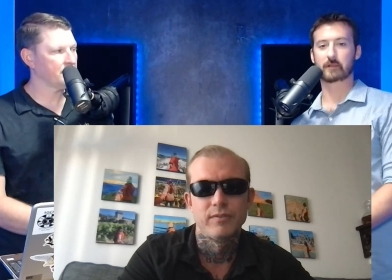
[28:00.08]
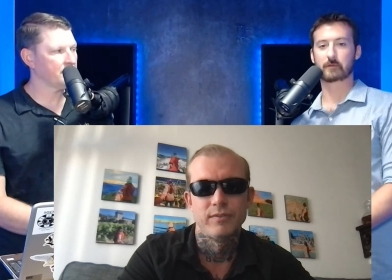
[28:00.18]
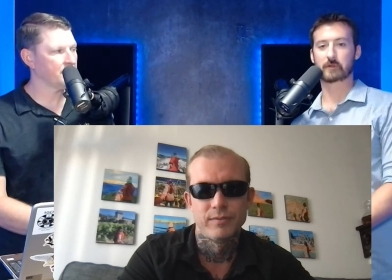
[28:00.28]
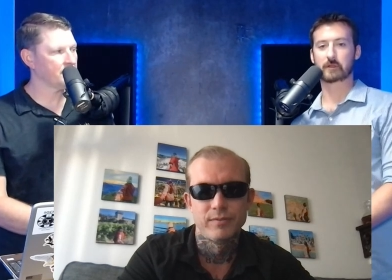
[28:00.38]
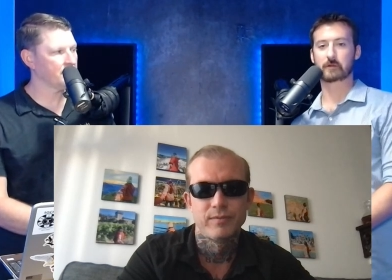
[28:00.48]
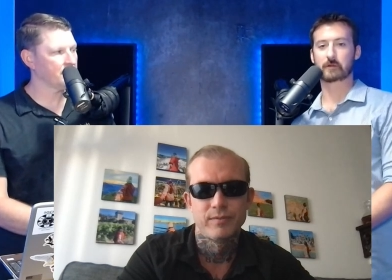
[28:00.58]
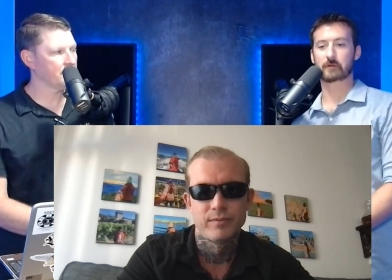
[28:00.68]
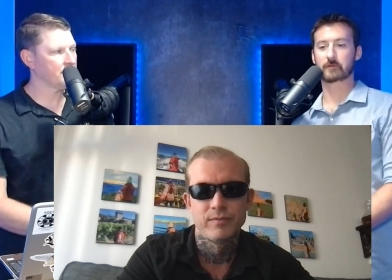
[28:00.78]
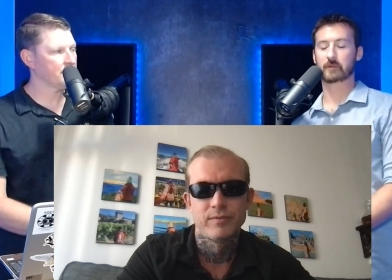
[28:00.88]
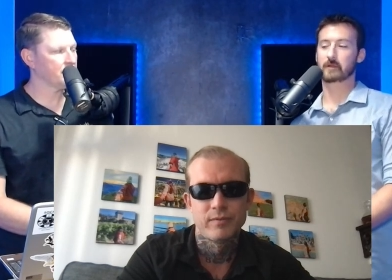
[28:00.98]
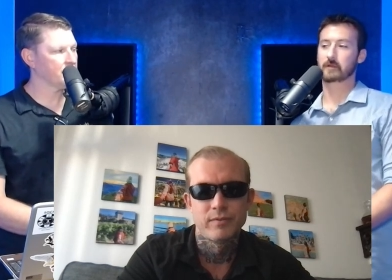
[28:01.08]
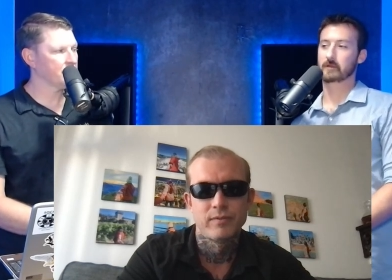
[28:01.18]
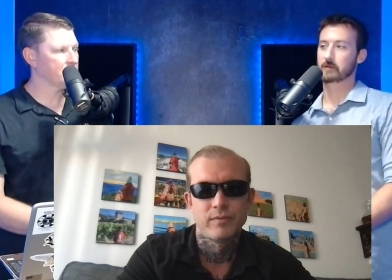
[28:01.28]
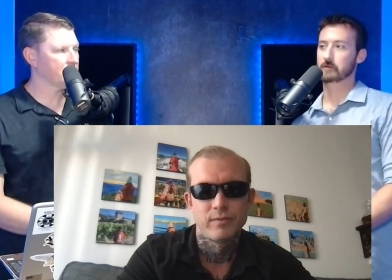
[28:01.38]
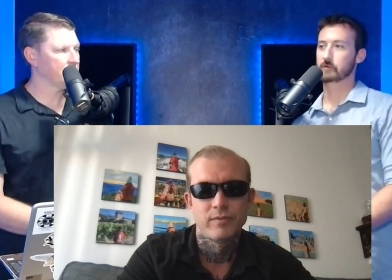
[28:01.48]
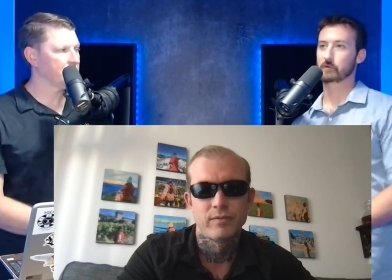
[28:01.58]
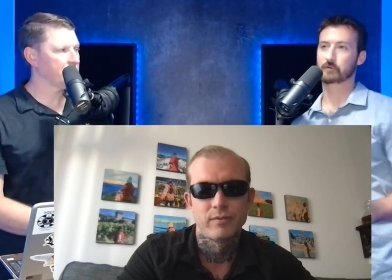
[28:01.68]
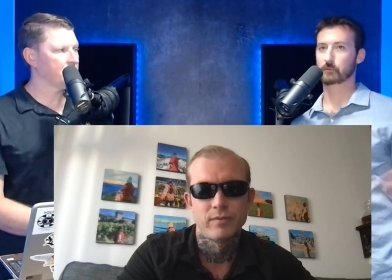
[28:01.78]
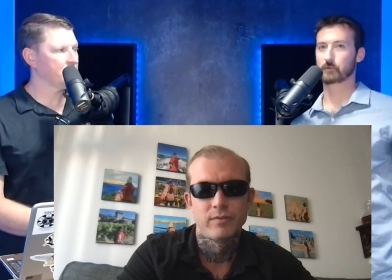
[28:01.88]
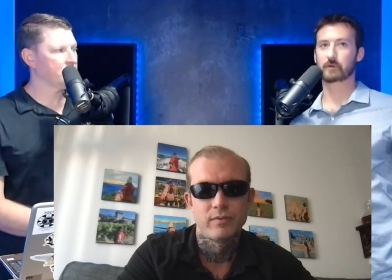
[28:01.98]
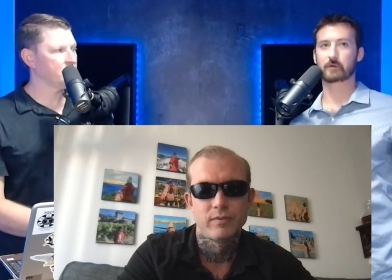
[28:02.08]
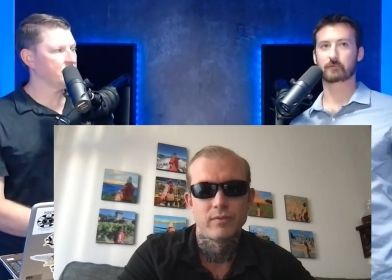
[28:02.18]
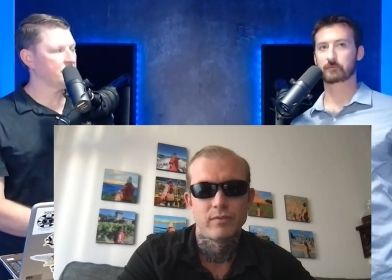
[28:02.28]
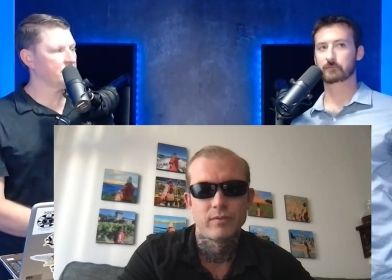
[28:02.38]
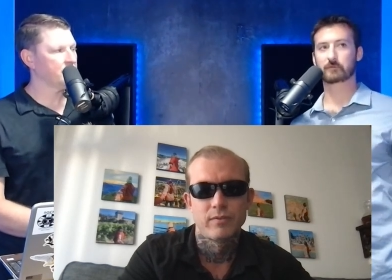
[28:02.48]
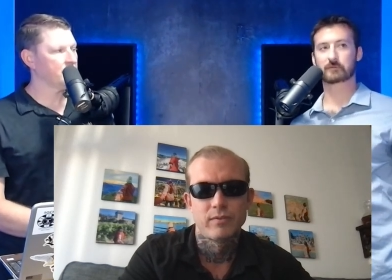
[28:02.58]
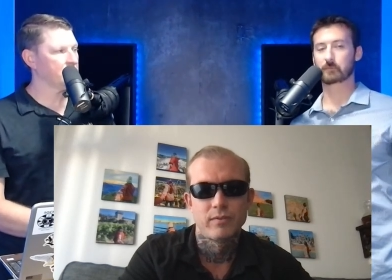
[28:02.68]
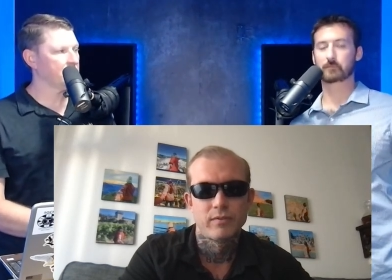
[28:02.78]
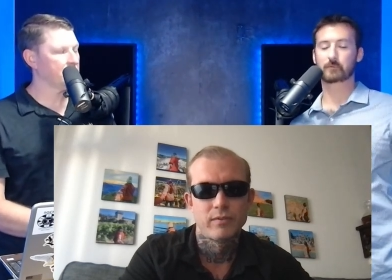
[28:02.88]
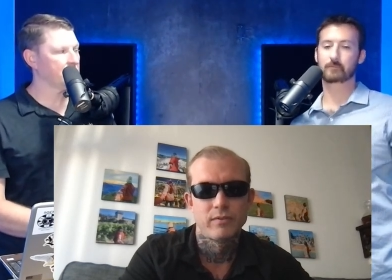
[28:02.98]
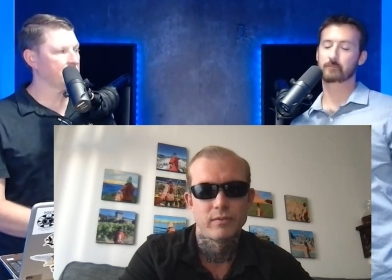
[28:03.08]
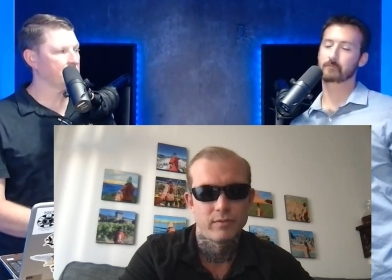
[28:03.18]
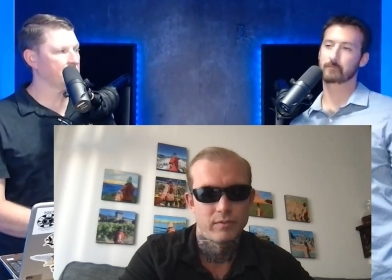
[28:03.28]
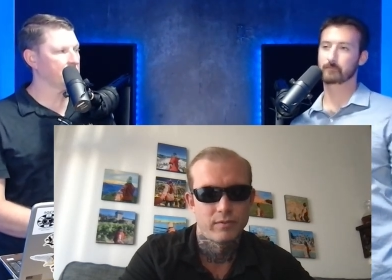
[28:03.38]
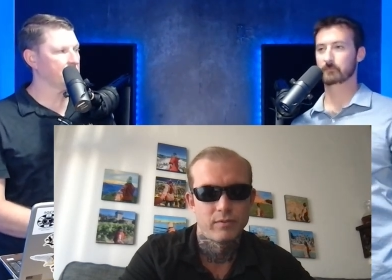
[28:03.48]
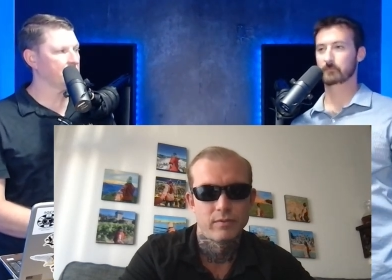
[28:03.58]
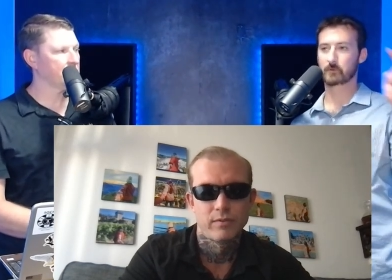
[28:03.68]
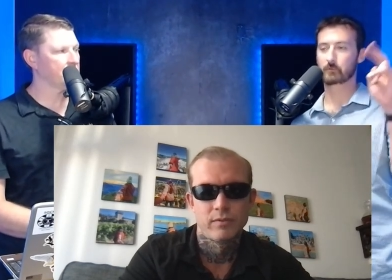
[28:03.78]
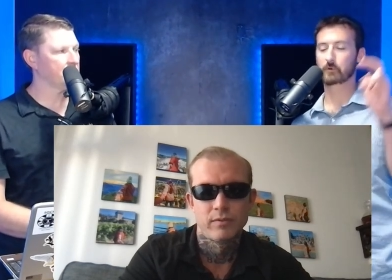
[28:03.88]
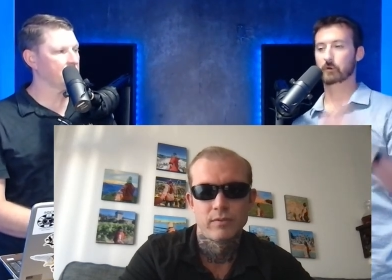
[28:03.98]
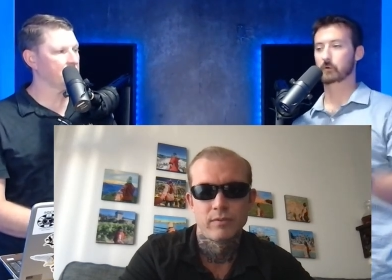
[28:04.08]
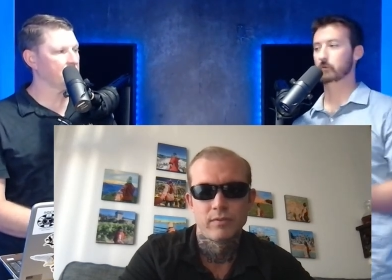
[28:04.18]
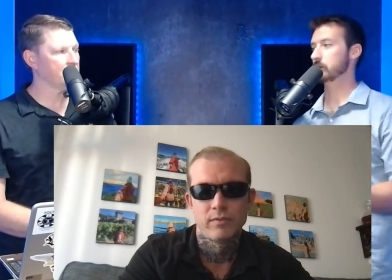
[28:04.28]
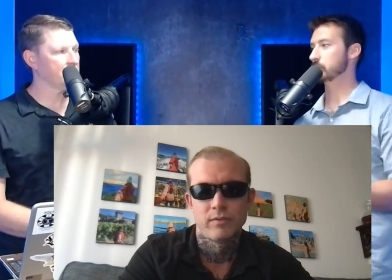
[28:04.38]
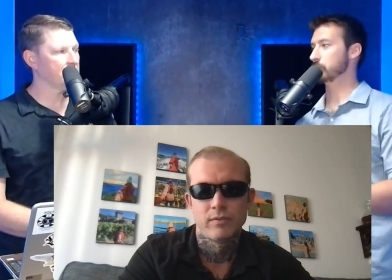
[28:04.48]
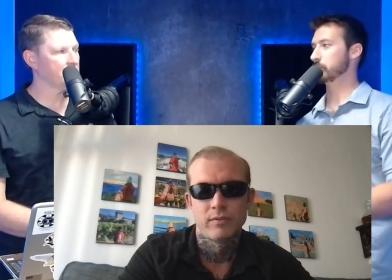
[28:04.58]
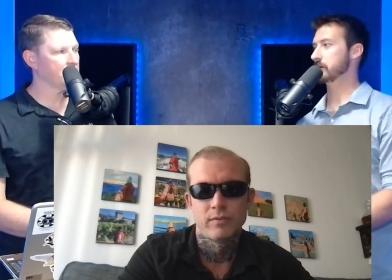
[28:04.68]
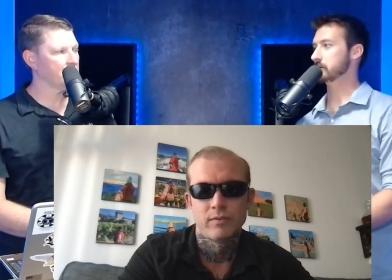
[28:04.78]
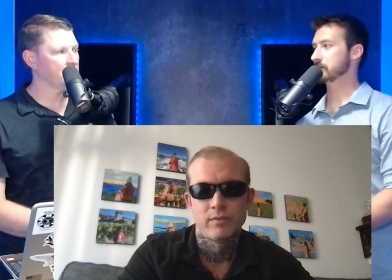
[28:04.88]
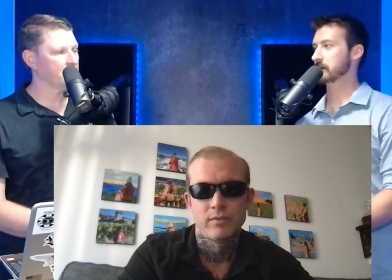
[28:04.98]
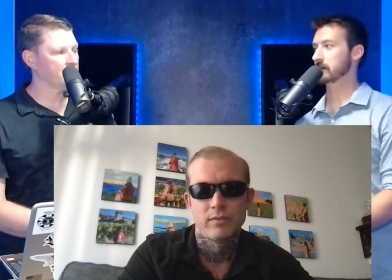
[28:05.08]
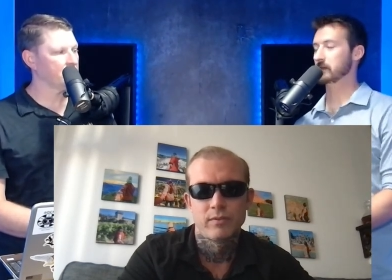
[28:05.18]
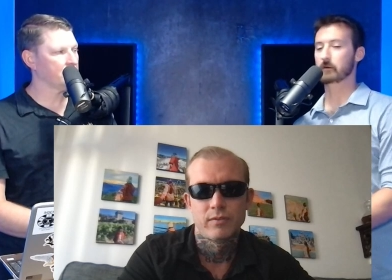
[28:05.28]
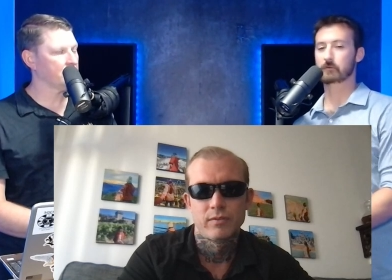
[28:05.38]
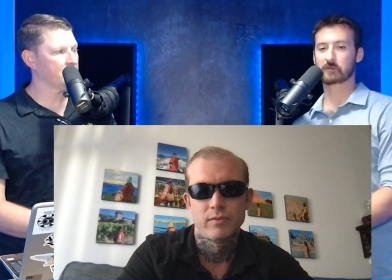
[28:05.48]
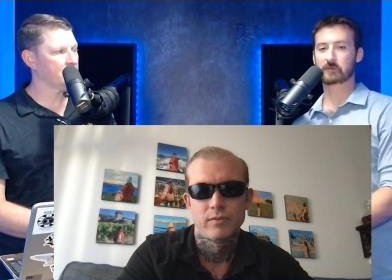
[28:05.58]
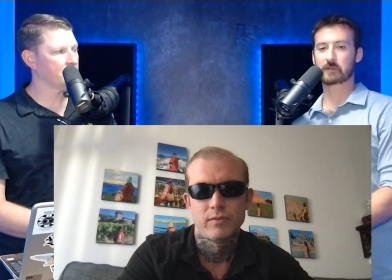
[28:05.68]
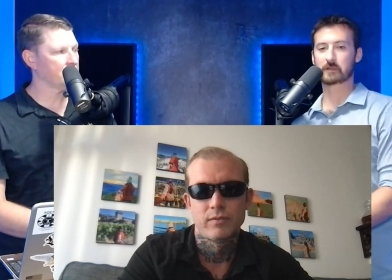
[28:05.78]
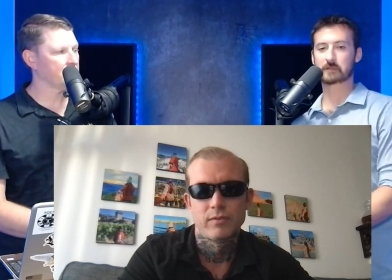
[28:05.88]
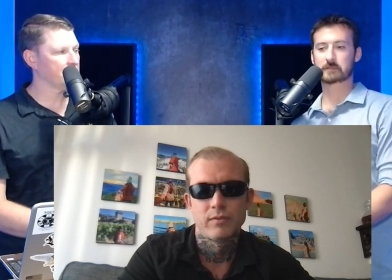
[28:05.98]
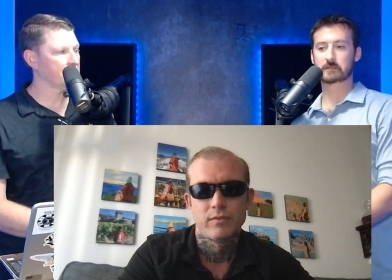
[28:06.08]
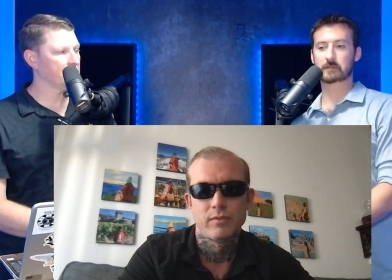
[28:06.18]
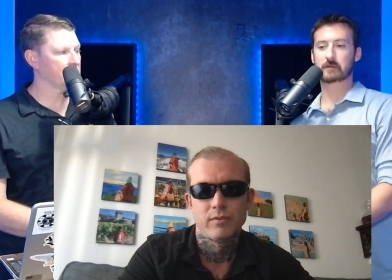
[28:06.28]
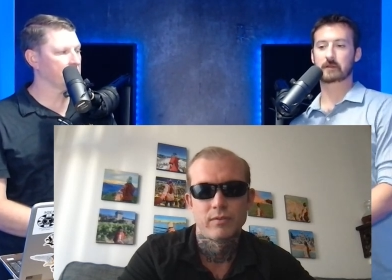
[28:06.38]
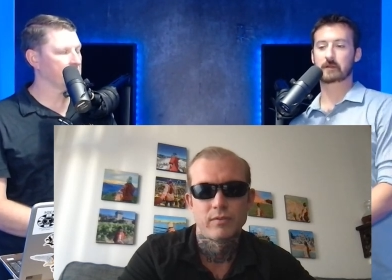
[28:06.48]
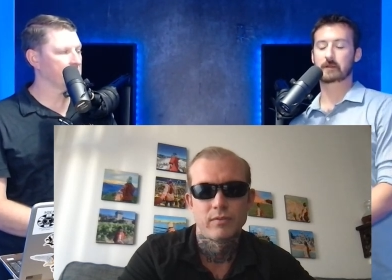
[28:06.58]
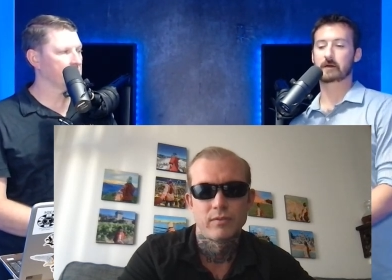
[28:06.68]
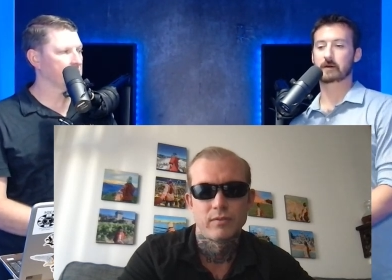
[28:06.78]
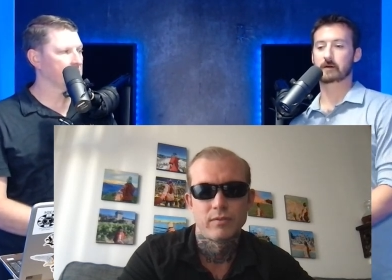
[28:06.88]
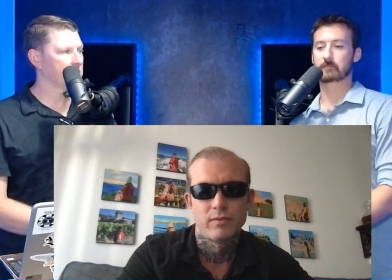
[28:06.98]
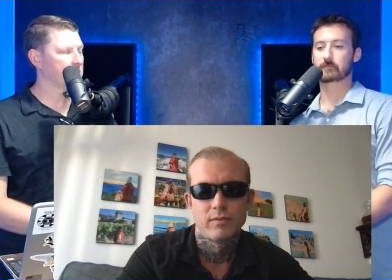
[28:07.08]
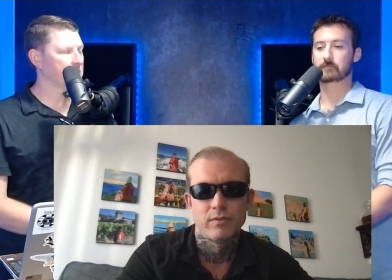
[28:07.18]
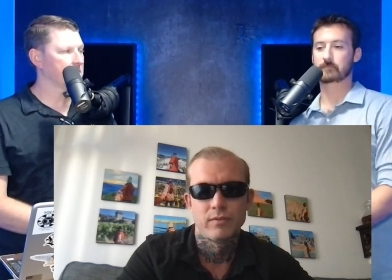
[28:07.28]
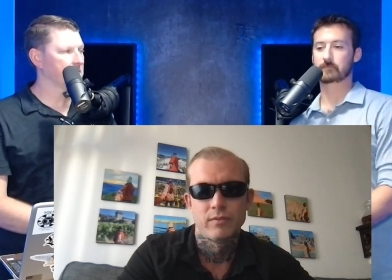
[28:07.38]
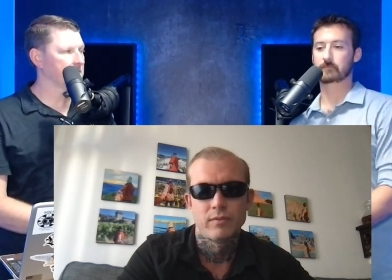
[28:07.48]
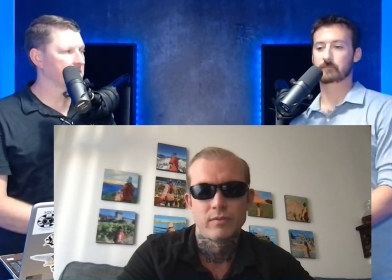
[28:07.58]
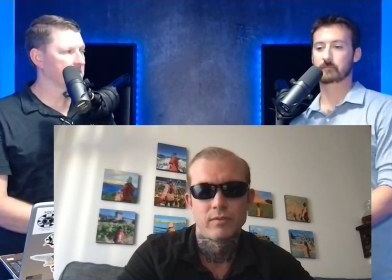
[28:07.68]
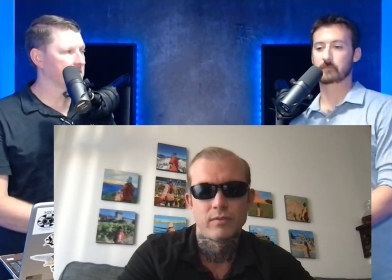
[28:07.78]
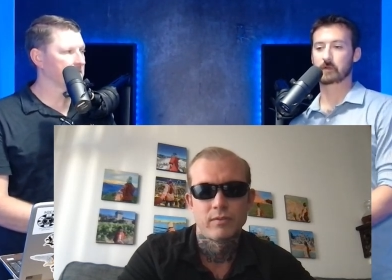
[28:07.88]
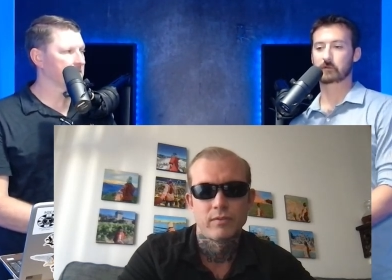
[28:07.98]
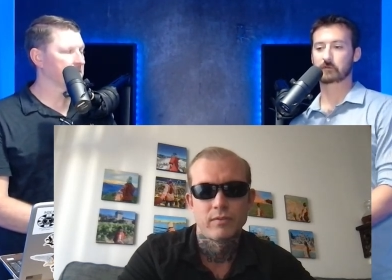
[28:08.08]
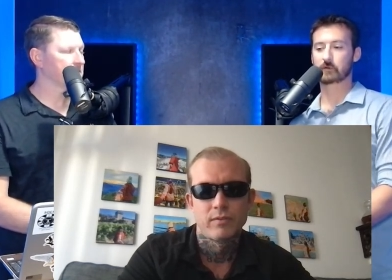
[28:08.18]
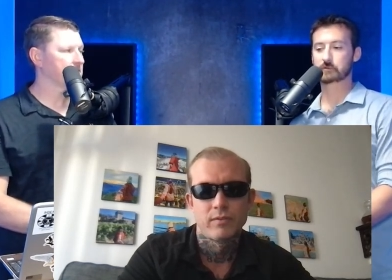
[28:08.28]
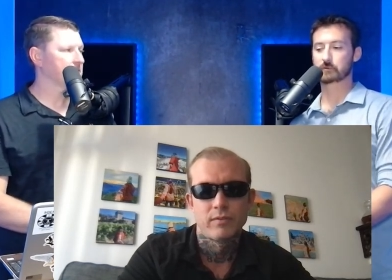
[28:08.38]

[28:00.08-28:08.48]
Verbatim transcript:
Speaker 1: want to mm-hmm. hear your story of some quote unquote cool thing you did overseas um, in a social